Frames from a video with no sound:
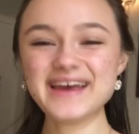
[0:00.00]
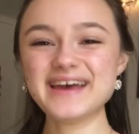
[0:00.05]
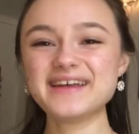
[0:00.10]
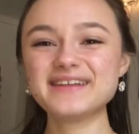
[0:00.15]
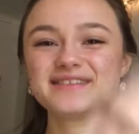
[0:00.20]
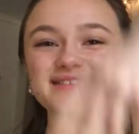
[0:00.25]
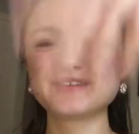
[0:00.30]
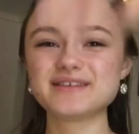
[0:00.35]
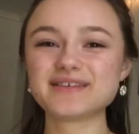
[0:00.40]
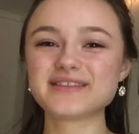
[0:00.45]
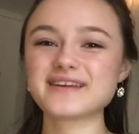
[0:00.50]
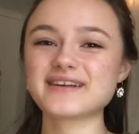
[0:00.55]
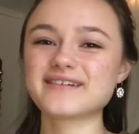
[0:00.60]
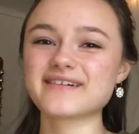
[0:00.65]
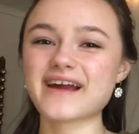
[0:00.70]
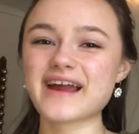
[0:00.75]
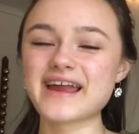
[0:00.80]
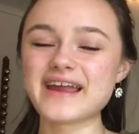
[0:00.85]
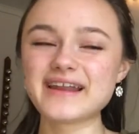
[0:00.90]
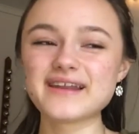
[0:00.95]
to the
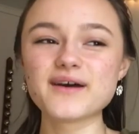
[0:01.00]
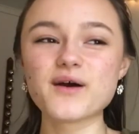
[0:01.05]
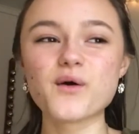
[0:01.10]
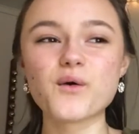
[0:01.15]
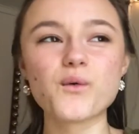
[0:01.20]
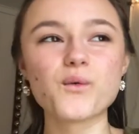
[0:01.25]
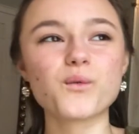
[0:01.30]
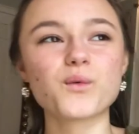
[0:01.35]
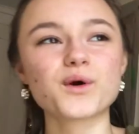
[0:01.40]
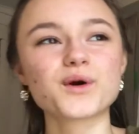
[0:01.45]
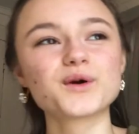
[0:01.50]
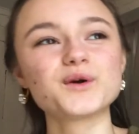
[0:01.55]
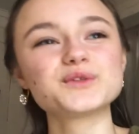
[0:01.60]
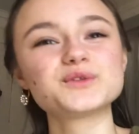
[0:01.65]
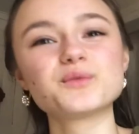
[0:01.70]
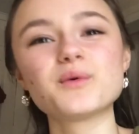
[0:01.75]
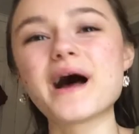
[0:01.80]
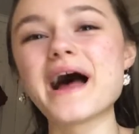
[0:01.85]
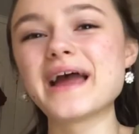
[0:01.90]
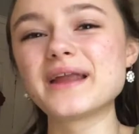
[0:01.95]
great World
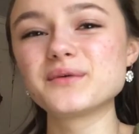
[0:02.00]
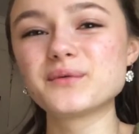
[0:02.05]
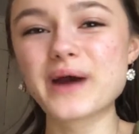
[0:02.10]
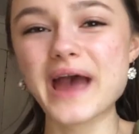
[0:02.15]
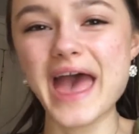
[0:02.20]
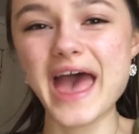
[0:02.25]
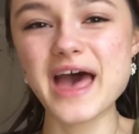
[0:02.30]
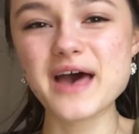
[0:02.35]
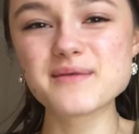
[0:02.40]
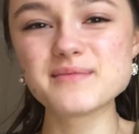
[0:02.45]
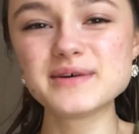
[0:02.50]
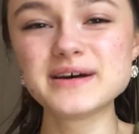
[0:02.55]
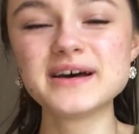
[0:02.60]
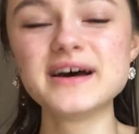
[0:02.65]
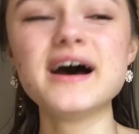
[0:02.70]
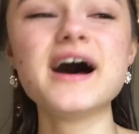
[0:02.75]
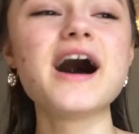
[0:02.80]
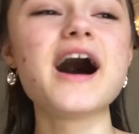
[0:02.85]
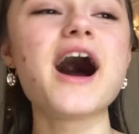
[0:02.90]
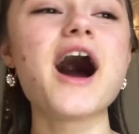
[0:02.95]
Wide Web
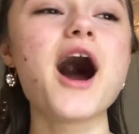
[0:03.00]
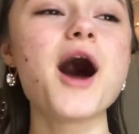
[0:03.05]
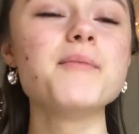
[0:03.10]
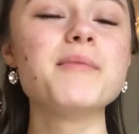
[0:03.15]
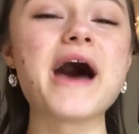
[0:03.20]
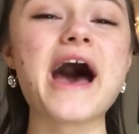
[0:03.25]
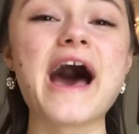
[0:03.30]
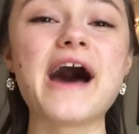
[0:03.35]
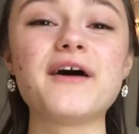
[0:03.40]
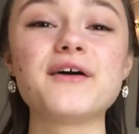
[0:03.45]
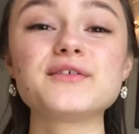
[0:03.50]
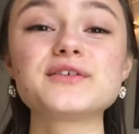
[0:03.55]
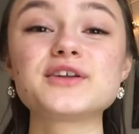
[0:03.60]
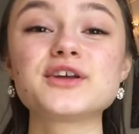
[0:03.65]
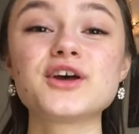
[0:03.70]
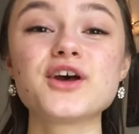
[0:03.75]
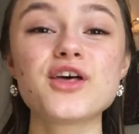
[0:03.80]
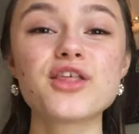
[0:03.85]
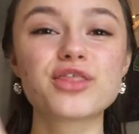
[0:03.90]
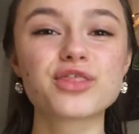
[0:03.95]
about
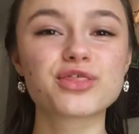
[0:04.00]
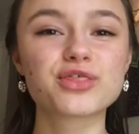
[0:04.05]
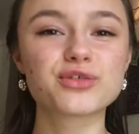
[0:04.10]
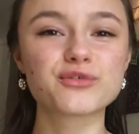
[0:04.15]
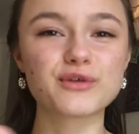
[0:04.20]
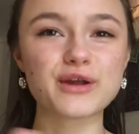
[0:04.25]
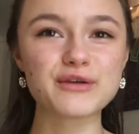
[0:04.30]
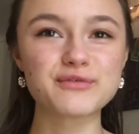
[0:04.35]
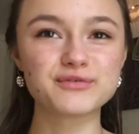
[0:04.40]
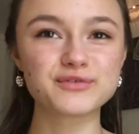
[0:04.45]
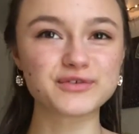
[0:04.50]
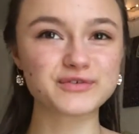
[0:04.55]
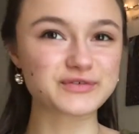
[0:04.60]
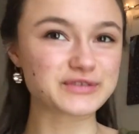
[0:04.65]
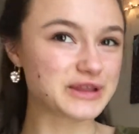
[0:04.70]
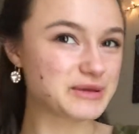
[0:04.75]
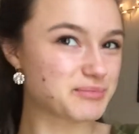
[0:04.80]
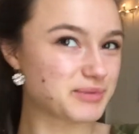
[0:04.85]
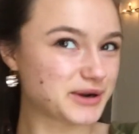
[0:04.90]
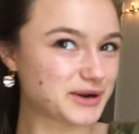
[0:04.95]
thrift
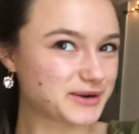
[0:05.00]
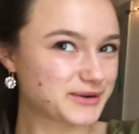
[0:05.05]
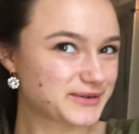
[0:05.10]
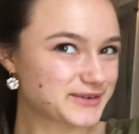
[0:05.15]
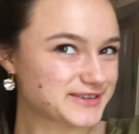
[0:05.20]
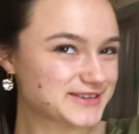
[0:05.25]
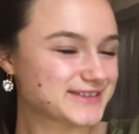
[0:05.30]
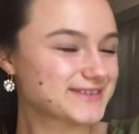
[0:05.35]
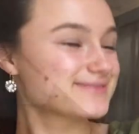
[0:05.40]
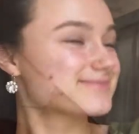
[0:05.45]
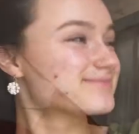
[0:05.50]
flippers.